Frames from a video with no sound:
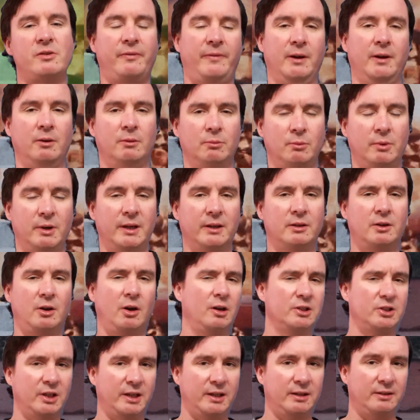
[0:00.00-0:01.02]
film with
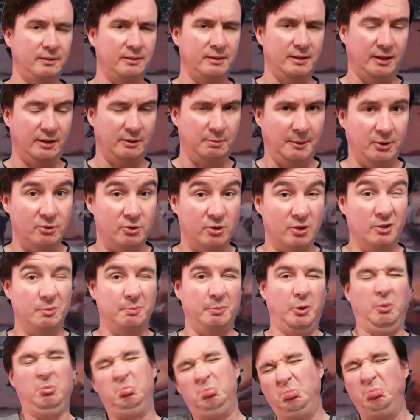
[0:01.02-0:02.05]
car chases and explosions,
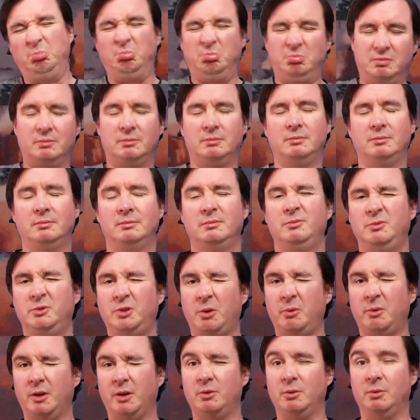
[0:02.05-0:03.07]
but
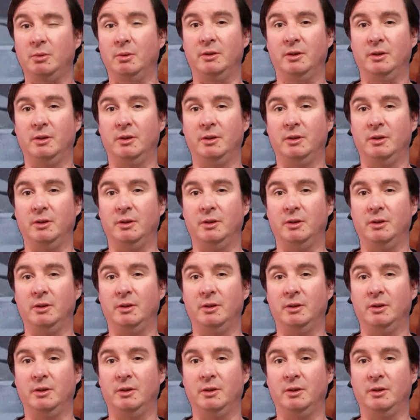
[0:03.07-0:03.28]
don't go too much